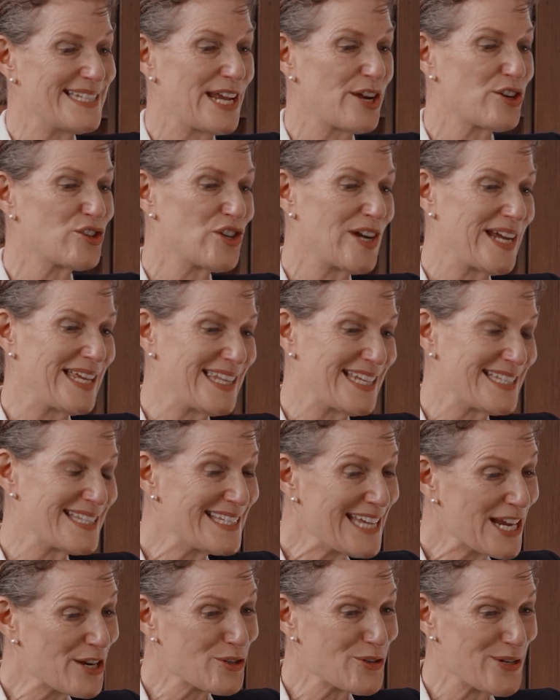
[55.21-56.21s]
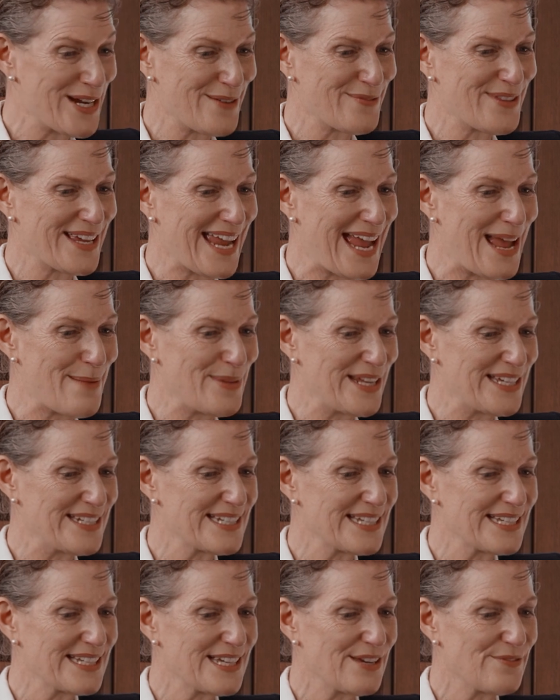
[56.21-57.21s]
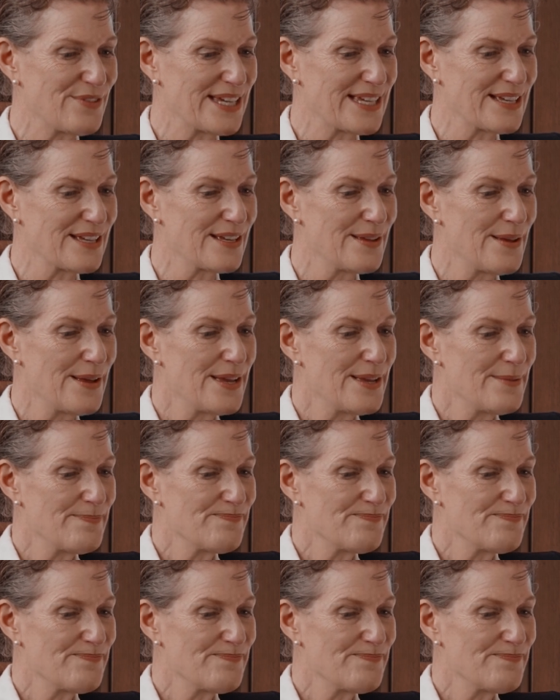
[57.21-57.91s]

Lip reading: Secretary and then Secretary of the Cabinet, giving